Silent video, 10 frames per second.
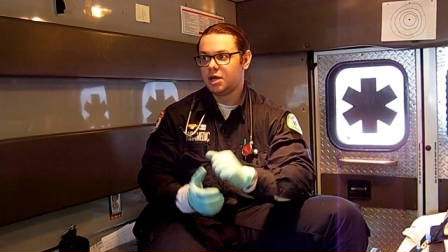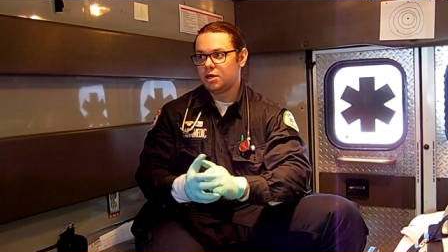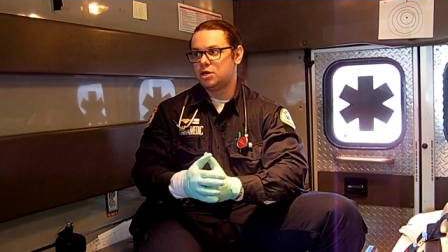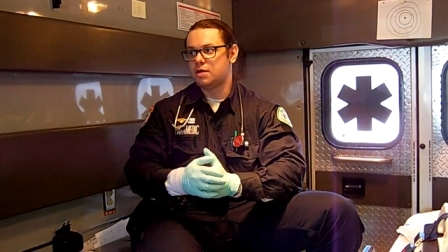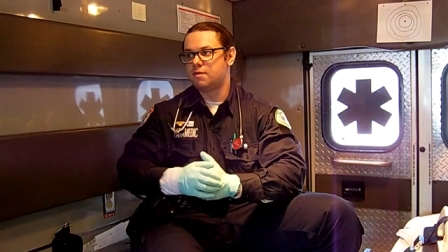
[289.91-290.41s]

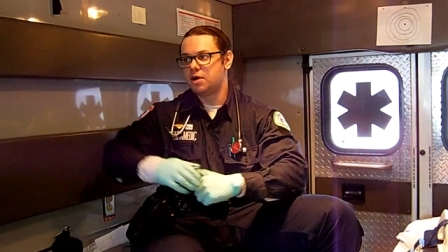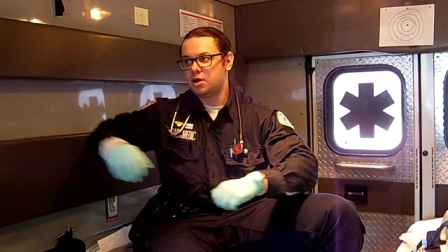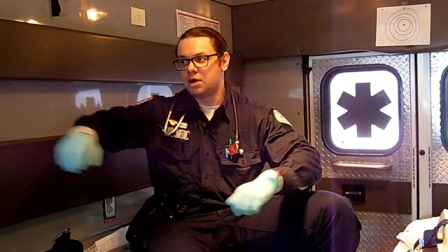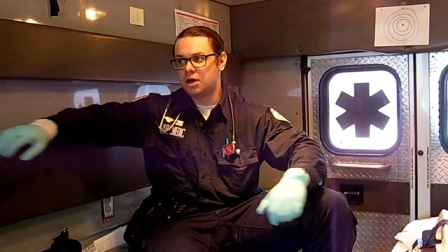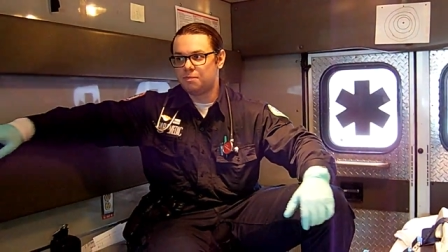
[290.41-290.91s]
You have
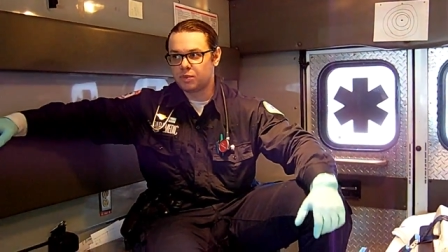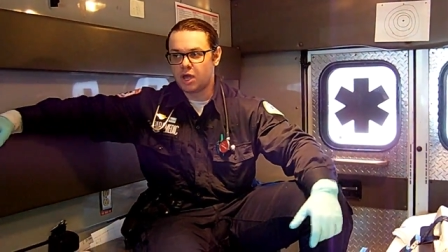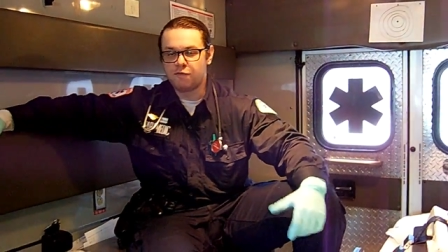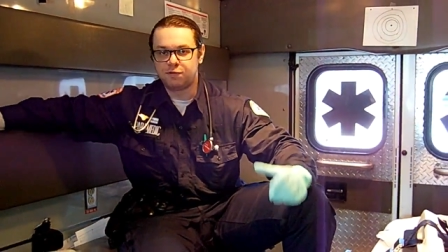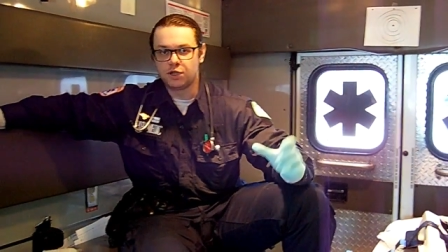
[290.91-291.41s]

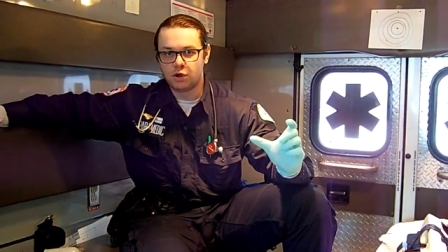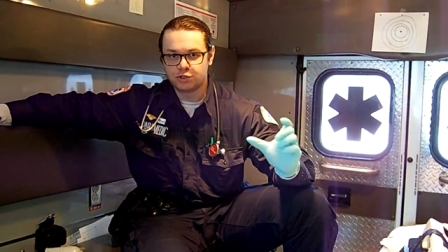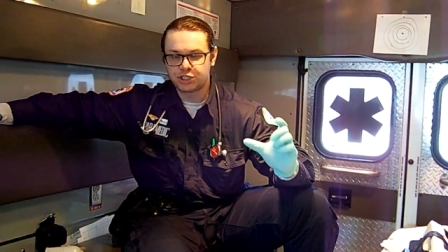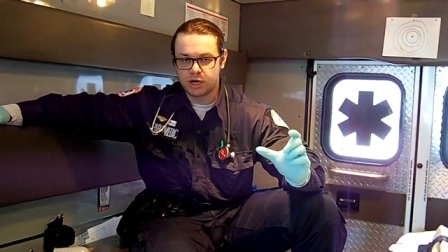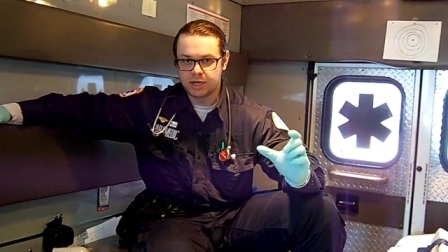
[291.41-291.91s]
a flow
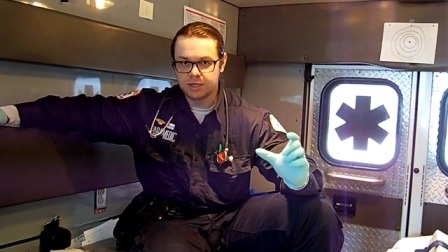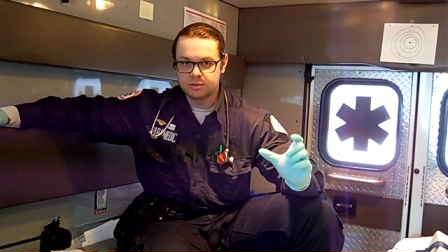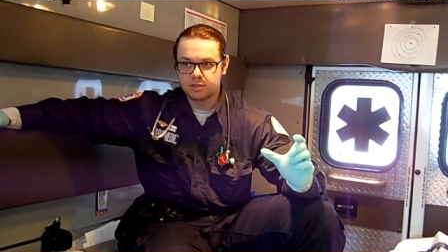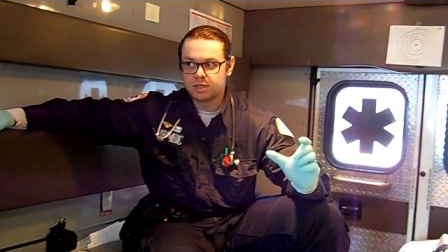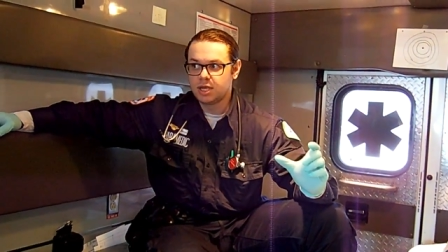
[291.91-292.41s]
target,
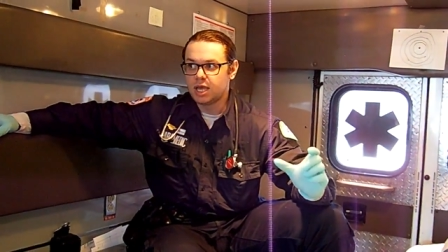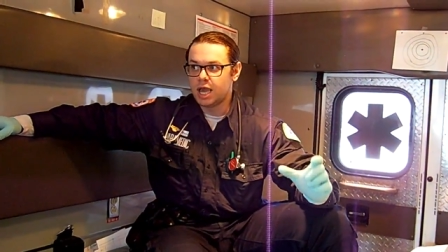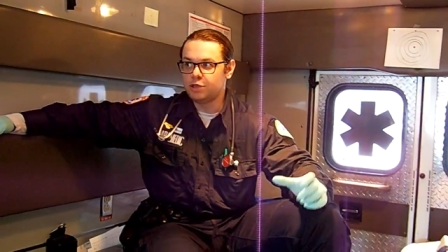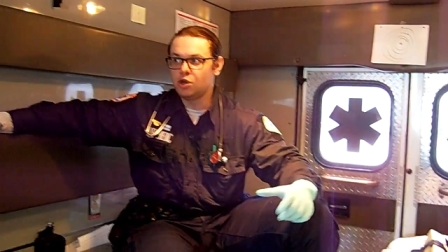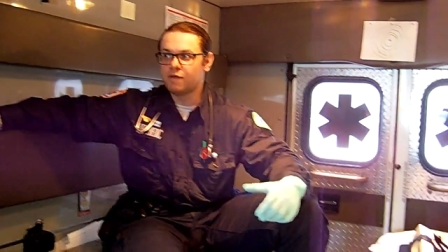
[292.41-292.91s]

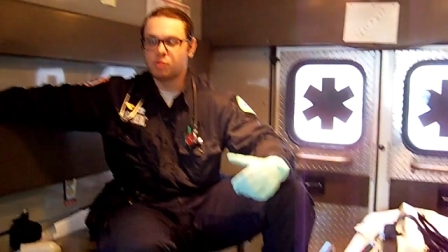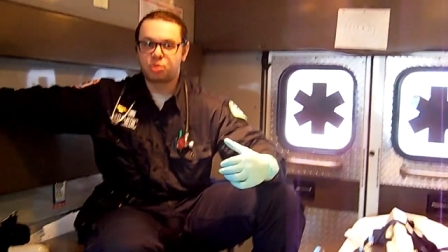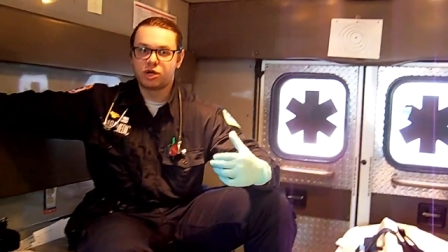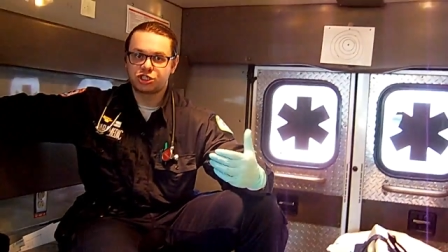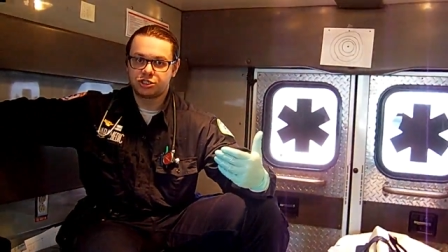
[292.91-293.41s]
and you have a
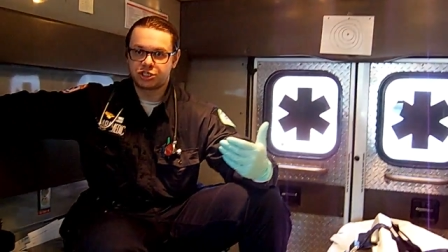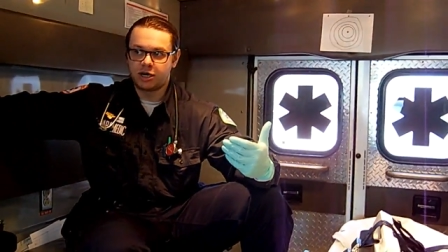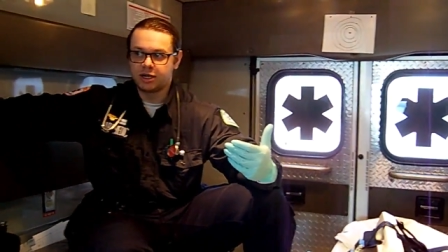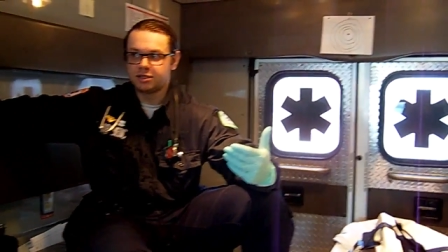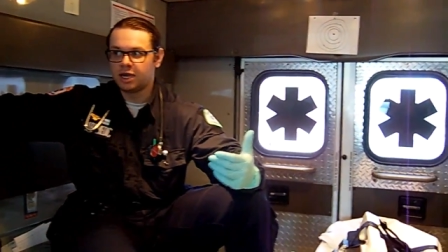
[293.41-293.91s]
pressure
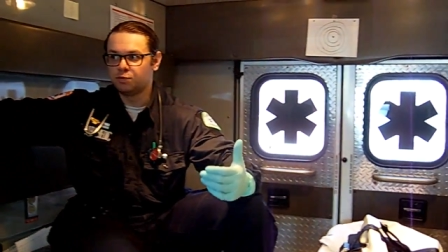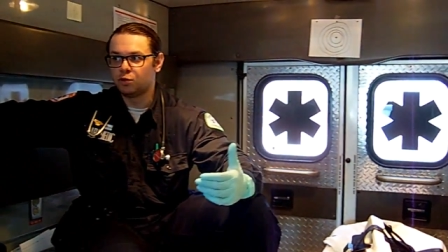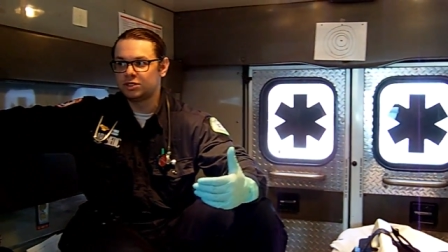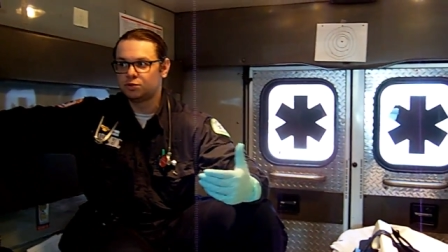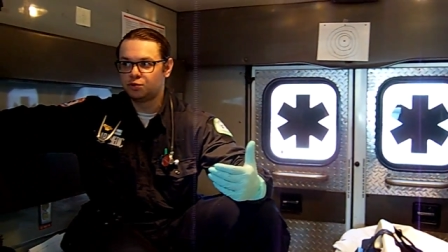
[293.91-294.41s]
target. And
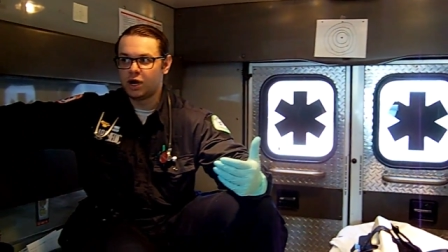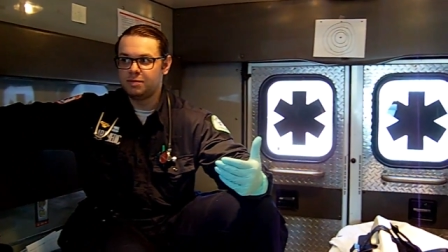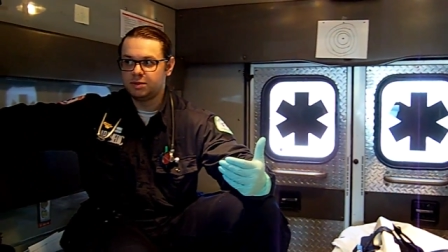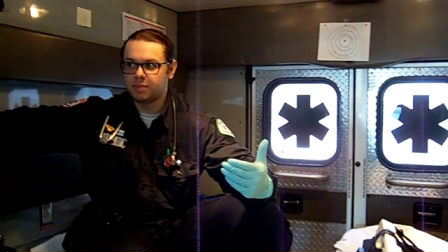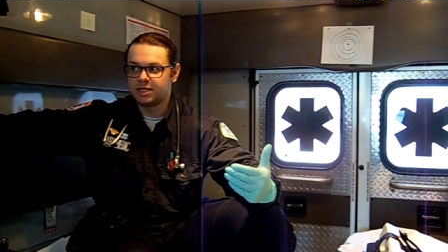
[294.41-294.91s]
what do I
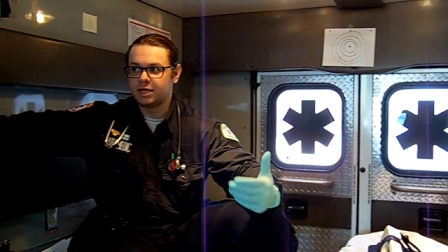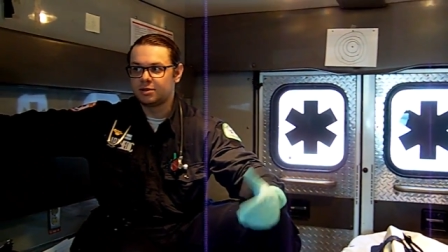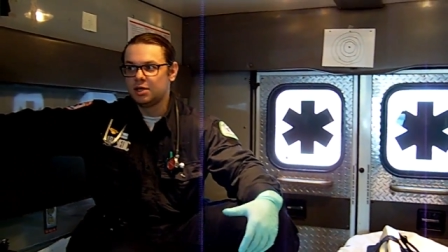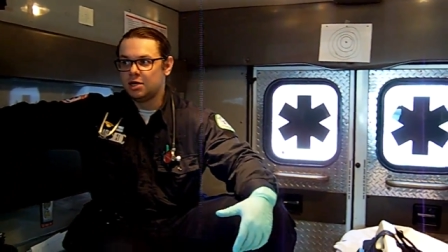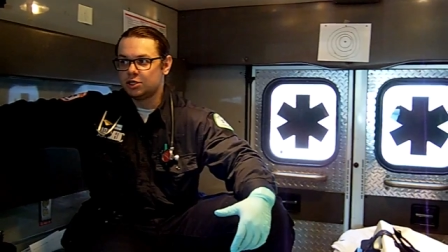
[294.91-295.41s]
mean by that?
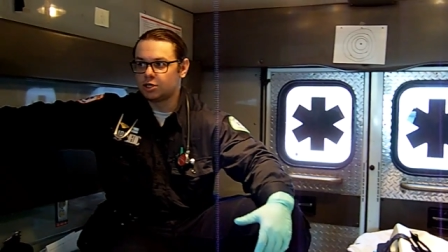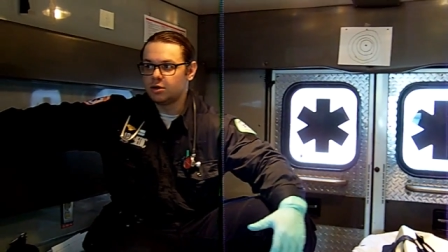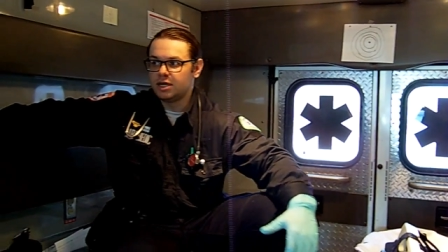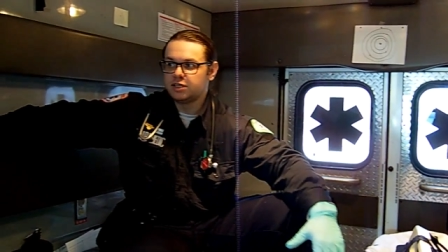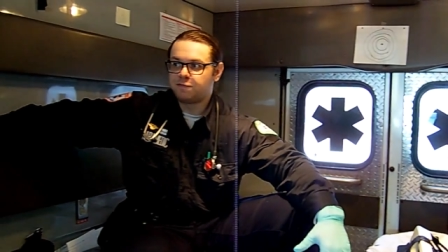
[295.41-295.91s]
So
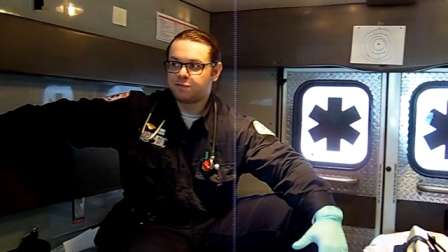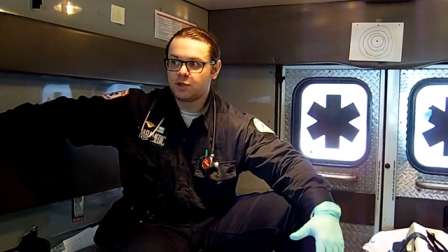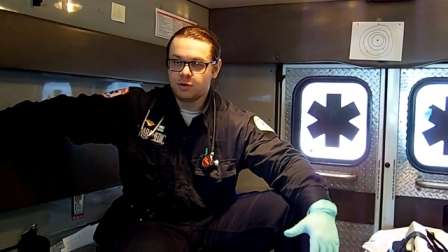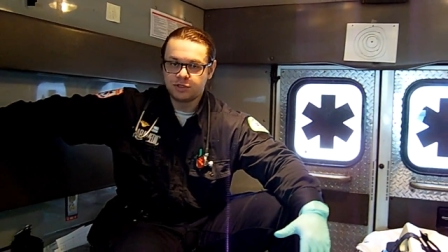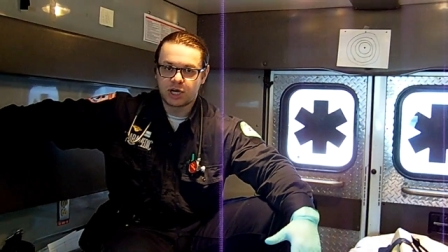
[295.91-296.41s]
in the
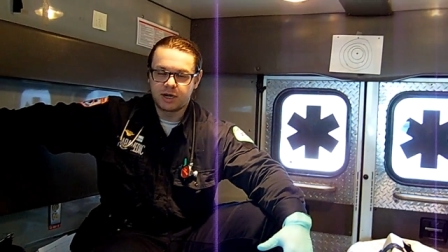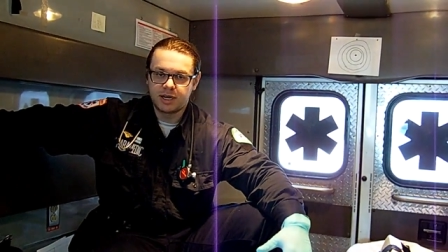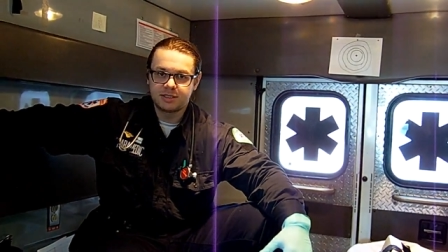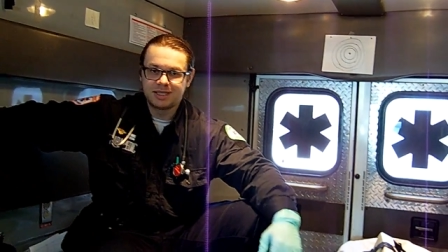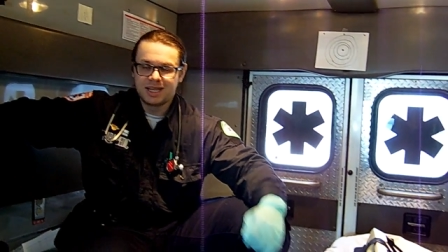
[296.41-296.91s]
flow
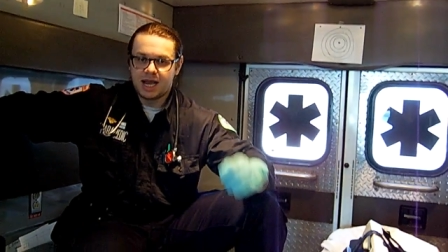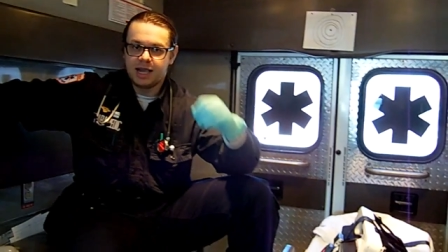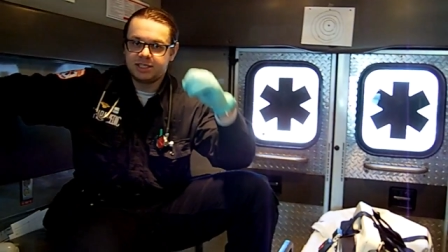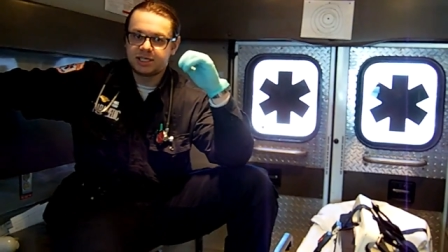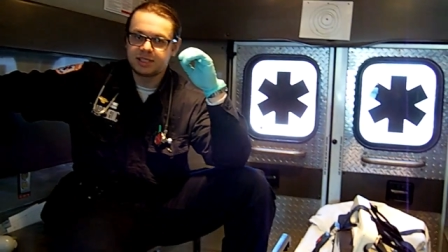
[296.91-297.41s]
target, I
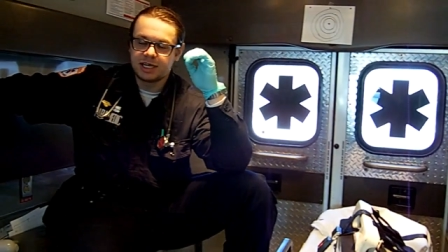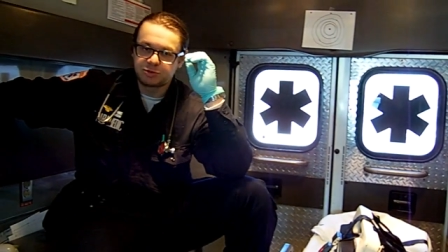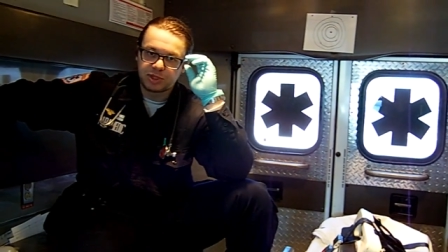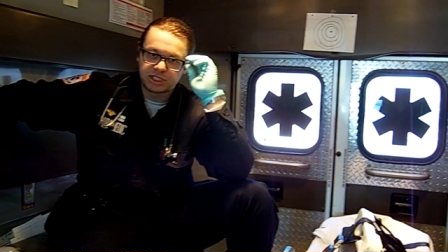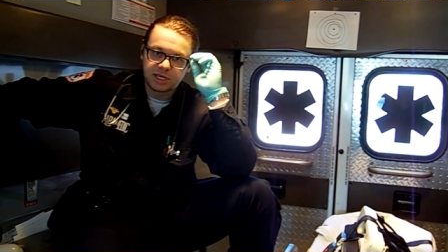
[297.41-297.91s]
set a
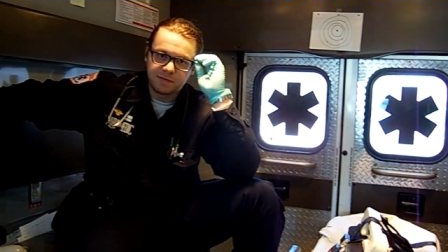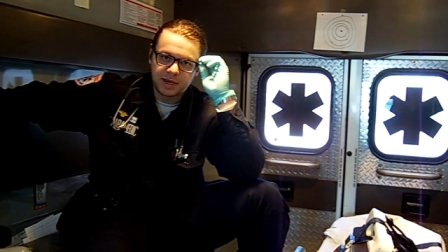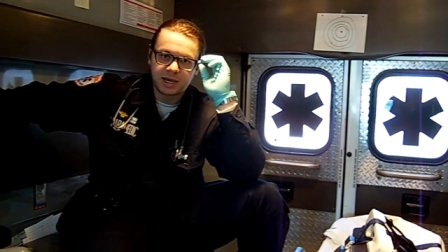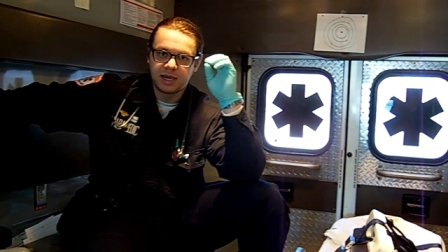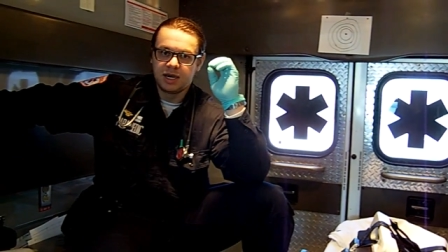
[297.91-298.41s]

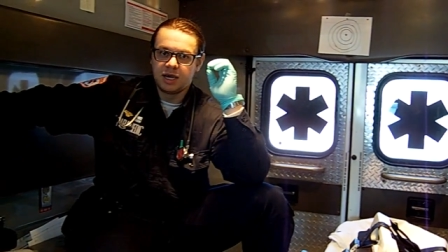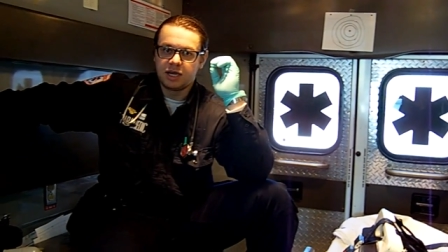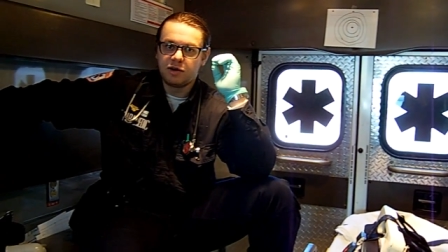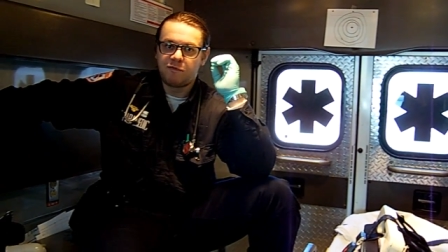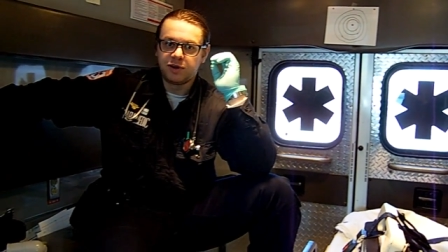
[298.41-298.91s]
specific
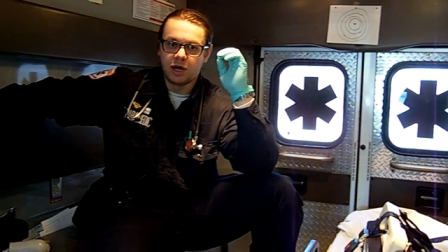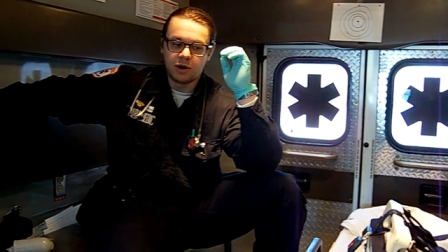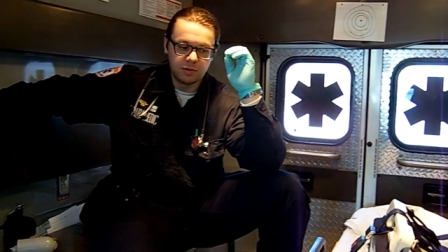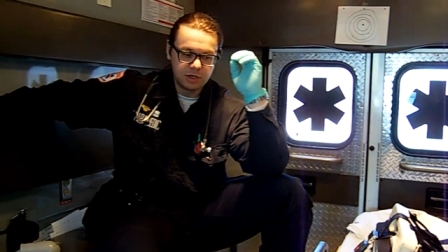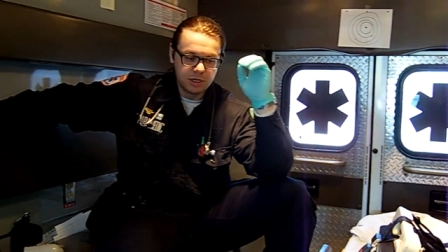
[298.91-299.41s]
flow.